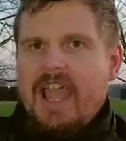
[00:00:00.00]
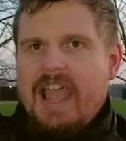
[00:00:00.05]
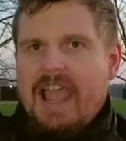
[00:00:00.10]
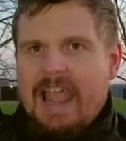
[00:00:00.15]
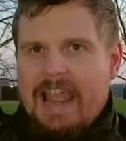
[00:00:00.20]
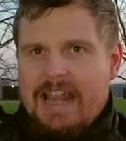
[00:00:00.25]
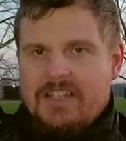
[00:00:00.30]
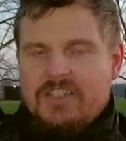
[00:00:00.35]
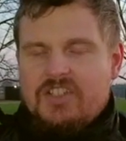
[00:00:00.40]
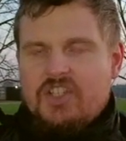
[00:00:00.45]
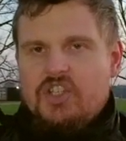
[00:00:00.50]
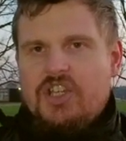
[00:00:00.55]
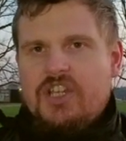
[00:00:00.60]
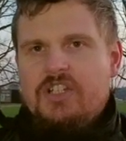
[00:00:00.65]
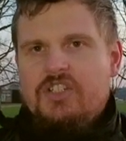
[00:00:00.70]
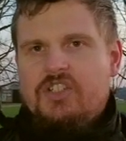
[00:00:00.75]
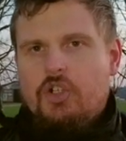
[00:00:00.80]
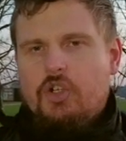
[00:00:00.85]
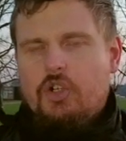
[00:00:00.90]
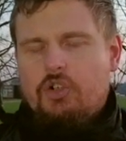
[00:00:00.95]
entered
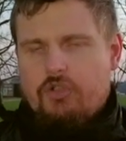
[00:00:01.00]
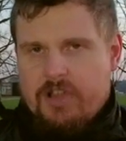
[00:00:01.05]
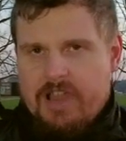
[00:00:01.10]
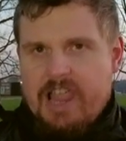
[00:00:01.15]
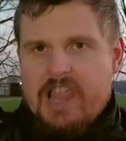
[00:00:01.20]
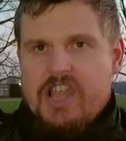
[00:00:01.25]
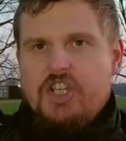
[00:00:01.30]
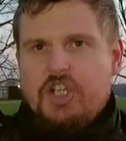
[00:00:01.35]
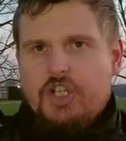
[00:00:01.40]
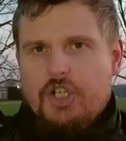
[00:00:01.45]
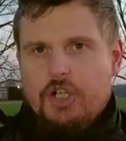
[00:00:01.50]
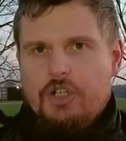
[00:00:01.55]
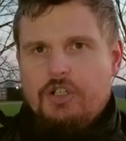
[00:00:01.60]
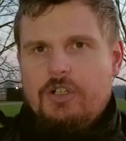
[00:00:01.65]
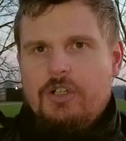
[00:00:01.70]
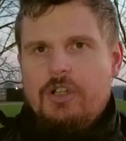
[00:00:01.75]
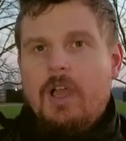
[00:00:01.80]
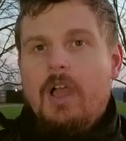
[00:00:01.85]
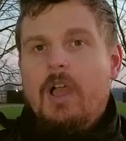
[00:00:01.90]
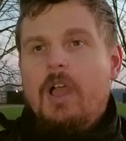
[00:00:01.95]
into
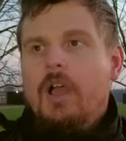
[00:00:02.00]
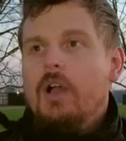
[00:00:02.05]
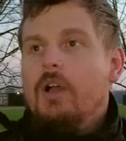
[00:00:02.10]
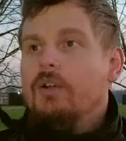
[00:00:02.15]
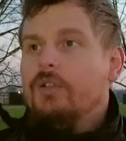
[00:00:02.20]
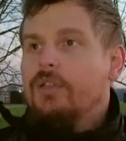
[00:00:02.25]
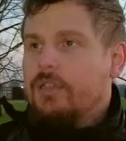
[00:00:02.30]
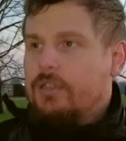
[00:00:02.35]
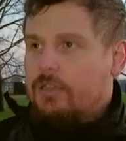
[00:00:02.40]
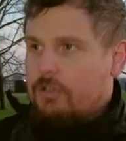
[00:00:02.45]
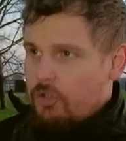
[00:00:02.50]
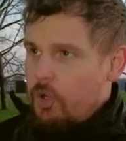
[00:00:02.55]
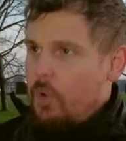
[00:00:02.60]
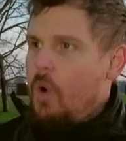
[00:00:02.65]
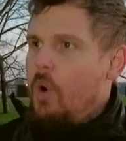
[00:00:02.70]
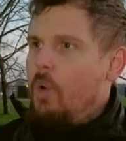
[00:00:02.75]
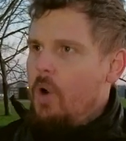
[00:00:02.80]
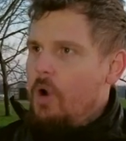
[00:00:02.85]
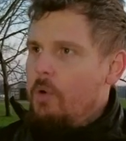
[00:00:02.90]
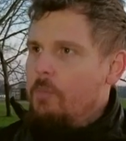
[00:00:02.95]
creation through
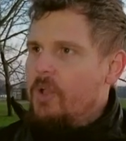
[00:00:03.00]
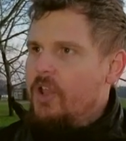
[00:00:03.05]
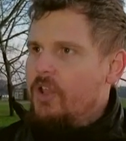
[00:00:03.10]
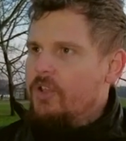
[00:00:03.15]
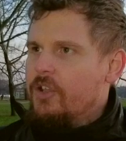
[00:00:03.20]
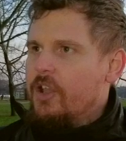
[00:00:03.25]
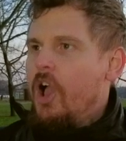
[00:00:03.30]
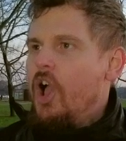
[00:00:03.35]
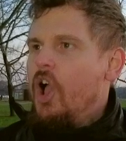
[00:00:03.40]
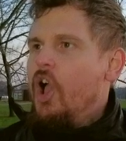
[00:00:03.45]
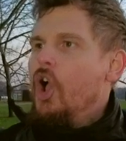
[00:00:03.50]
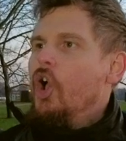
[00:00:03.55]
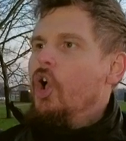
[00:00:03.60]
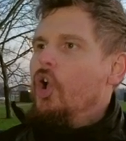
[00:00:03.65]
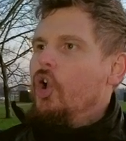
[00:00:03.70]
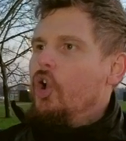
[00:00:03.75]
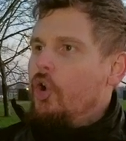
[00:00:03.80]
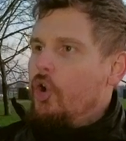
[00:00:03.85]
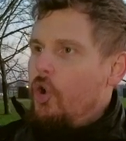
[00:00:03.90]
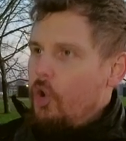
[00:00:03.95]
a woman
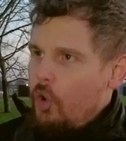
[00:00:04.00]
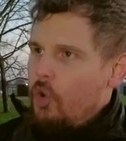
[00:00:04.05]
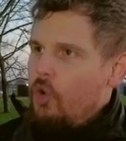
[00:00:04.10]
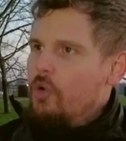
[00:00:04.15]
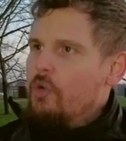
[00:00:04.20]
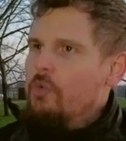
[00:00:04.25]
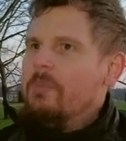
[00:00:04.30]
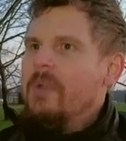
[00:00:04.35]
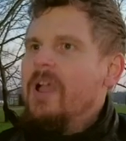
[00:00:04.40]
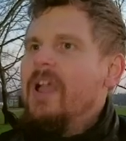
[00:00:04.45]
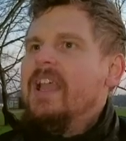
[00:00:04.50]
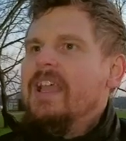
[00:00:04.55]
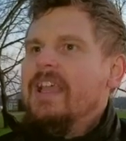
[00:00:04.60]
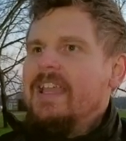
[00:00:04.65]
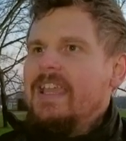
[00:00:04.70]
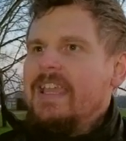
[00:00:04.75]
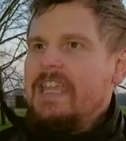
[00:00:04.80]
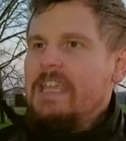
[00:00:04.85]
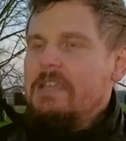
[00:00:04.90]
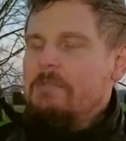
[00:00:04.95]
whom
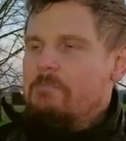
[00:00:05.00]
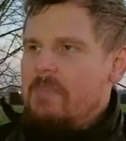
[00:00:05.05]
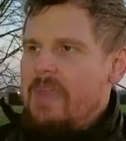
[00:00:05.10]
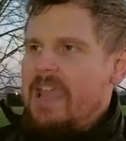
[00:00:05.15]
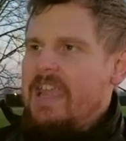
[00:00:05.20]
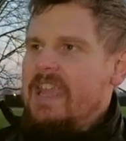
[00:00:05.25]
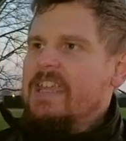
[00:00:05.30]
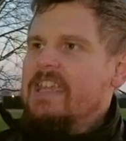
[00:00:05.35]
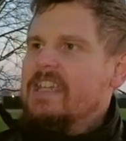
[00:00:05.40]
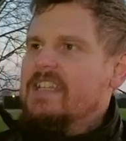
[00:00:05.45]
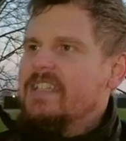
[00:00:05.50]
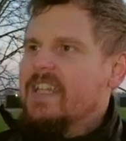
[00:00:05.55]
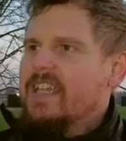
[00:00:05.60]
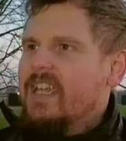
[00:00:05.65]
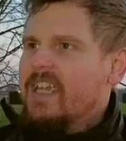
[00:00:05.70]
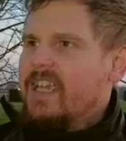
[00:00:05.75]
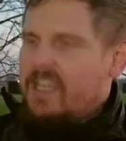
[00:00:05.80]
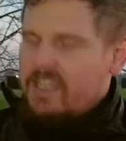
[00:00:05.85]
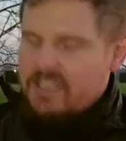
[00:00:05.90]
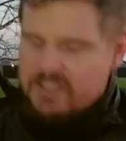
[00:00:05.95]
he made
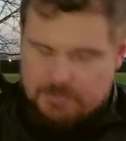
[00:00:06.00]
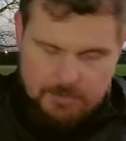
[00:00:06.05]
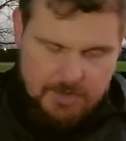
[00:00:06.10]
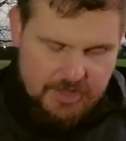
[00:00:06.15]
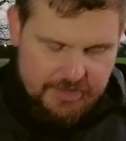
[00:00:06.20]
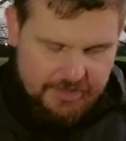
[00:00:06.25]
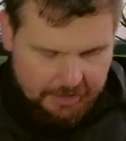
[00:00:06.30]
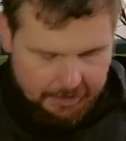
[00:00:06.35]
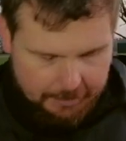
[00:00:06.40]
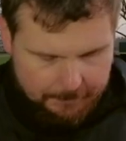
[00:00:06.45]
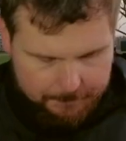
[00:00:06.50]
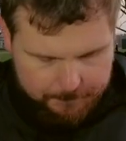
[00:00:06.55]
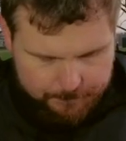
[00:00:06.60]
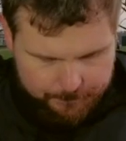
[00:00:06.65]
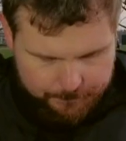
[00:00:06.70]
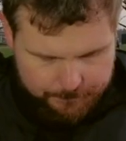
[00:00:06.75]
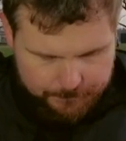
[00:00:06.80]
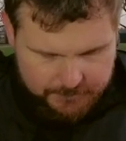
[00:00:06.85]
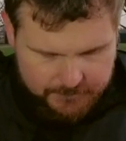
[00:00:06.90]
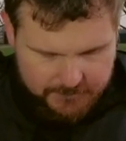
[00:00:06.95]
his mother.
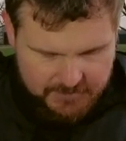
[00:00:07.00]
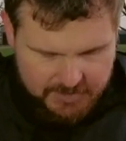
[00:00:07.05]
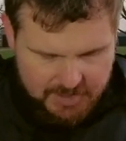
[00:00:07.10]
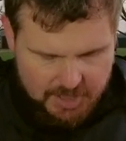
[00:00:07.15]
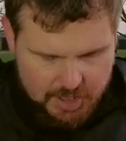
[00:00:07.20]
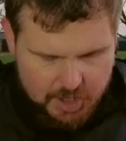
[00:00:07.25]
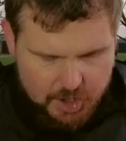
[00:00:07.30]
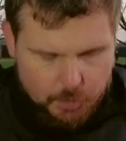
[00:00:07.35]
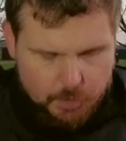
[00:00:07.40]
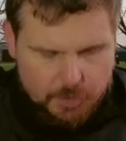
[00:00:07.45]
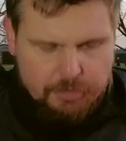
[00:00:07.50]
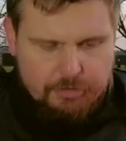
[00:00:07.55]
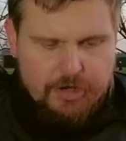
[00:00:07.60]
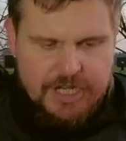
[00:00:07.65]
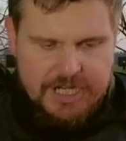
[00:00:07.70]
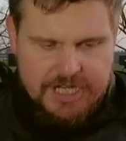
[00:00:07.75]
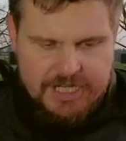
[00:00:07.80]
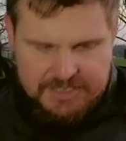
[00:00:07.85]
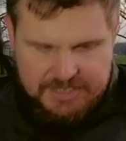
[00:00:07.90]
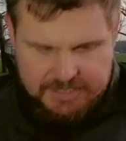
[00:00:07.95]
We
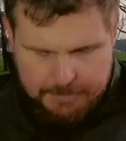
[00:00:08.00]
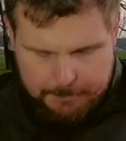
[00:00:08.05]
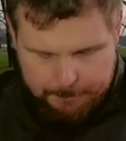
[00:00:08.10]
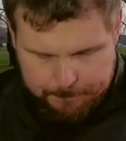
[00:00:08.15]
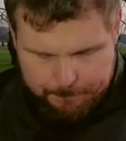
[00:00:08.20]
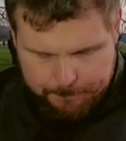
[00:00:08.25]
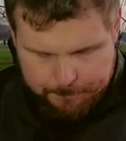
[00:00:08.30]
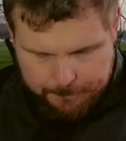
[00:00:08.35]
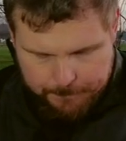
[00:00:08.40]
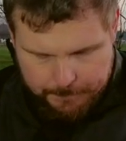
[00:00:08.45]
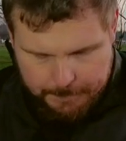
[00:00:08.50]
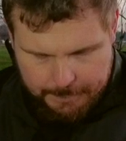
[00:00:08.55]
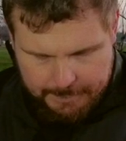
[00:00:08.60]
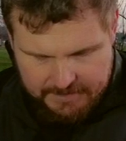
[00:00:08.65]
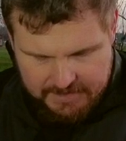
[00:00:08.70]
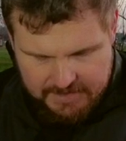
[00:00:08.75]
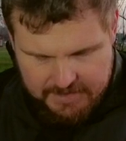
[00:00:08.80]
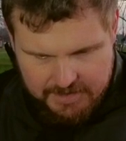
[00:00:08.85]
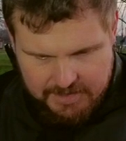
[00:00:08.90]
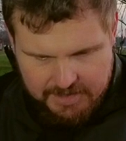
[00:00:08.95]
read
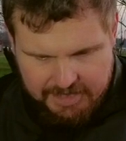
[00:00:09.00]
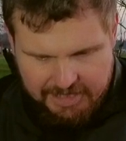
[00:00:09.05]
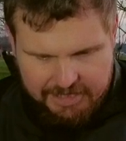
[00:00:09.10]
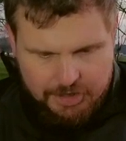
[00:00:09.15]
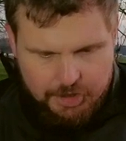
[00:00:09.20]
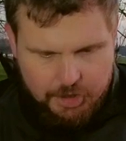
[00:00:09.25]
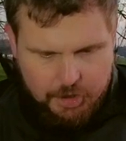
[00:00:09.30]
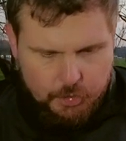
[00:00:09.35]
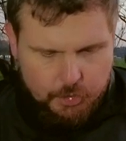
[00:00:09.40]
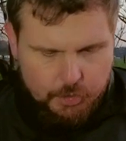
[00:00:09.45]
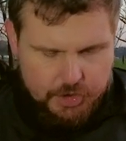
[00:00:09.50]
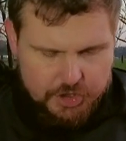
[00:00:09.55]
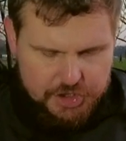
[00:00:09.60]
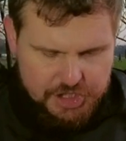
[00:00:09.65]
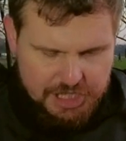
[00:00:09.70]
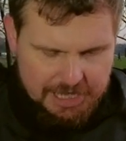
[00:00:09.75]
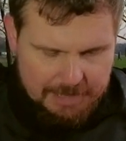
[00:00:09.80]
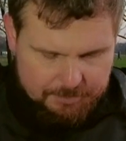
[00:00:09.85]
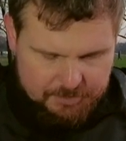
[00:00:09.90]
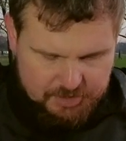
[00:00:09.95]
in Luke
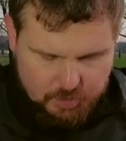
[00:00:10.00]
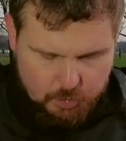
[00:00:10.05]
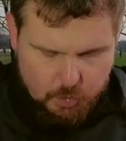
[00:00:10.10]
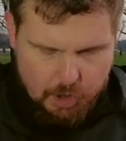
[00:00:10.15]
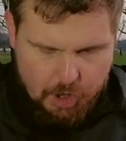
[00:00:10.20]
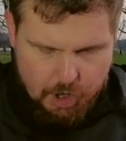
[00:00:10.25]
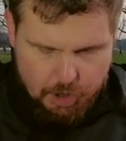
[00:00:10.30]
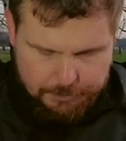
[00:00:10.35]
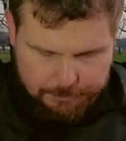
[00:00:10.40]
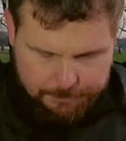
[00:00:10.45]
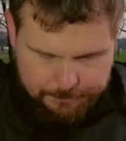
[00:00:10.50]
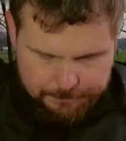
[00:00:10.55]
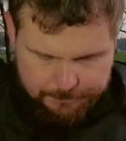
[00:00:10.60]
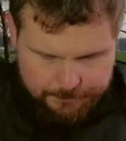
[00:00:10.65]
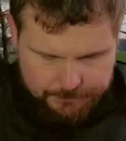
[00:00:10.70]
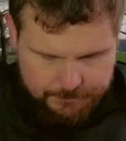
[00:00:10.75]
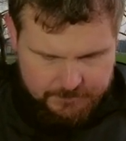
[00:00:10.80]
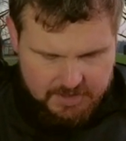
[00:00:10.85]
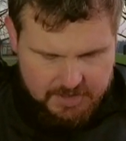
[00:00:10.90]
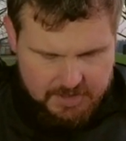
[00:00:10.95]
chapter
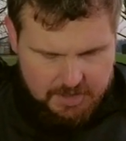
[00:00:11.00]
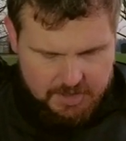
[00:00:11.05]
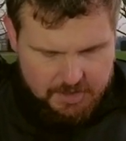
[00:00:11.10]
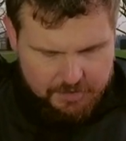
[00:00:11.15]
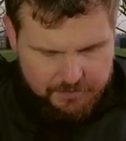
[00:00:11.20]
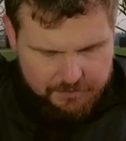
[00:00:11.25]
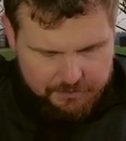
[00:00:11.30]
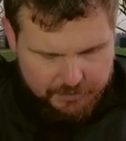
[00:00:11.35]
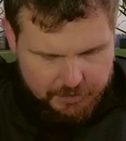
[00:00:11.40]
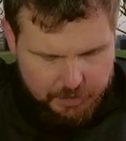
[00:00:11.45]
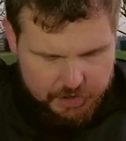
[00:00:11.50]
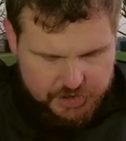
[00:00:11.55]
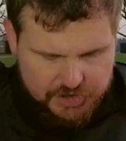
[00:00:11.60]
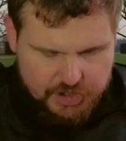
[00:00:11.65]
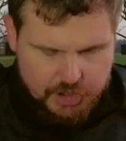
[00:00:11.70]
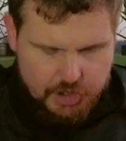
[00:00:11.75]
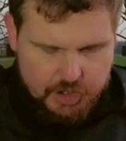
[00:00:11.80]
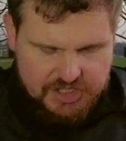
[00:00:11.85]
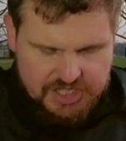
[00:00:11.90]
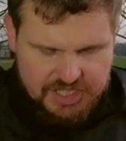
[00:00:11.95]
one, verse
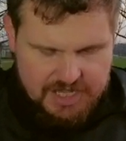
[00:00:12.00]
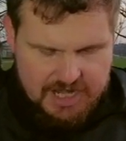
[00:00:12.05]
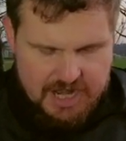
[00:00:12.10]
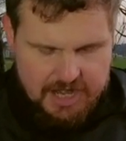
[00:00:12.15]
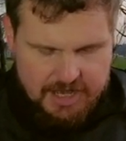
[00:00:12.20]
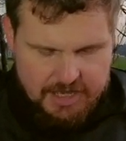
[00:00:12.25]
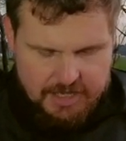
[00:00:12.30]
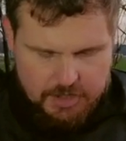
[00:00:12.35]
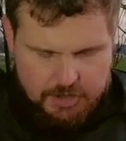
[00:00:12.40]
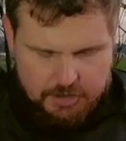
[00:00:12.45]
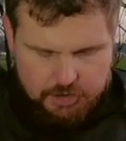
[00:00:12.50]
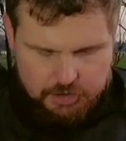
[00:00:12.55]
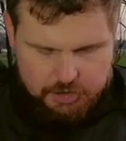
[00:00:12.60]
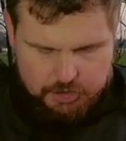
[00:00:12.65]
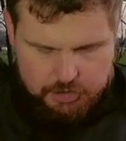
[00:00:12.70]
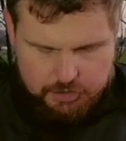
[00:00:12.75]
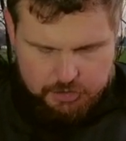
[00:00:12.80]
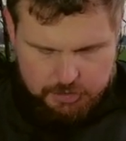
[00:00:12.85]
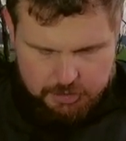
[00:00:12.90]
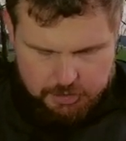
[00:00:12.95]
thirty-nine
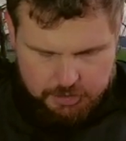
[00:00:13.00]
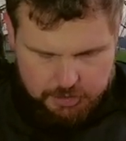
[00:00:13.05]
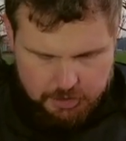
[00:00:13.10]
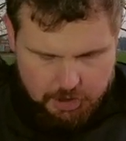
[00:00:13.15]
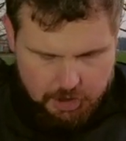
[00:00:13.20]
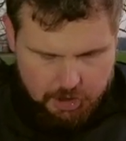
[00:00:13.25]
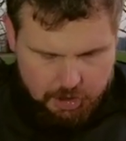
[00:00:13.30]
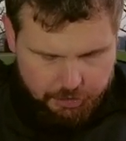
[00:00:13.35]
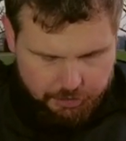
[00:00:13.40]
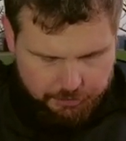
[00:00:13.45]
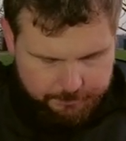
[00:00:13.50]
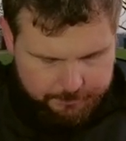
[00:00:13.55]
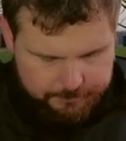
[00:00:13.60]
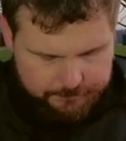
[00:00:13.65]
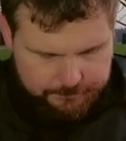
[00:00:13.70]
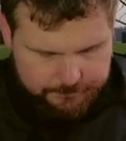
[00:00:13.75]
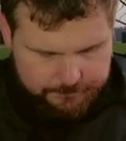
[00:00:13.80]
on.